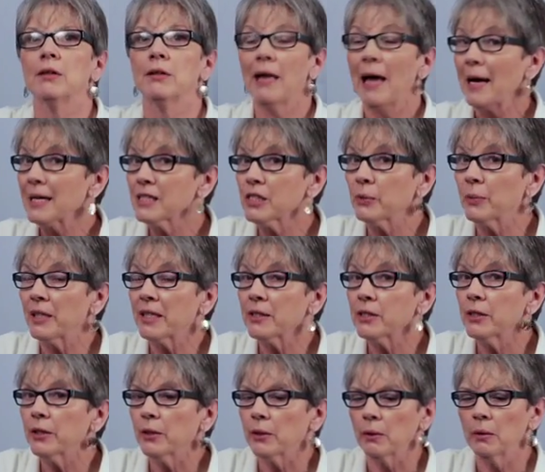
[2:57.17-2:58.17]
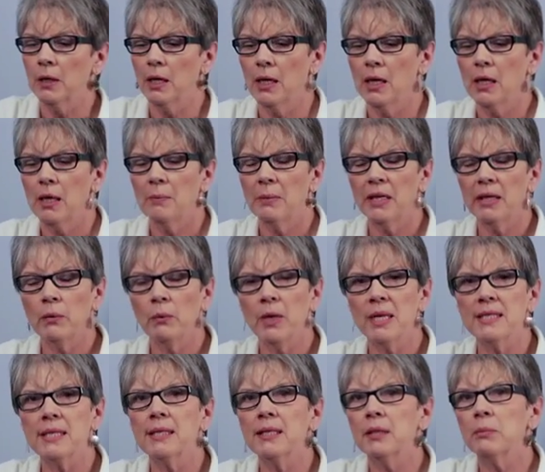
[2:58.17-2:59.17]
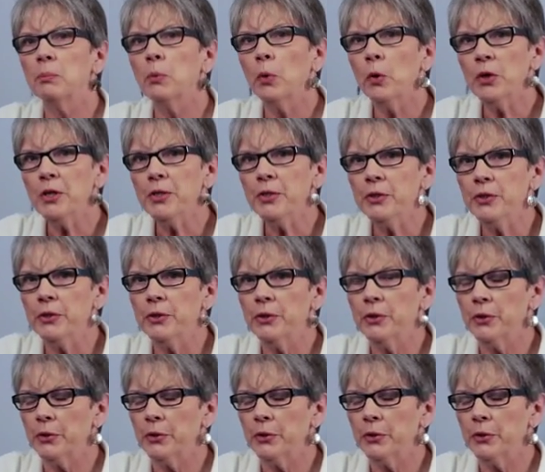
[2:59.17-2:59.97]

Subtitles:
last week too, but it wasn't important to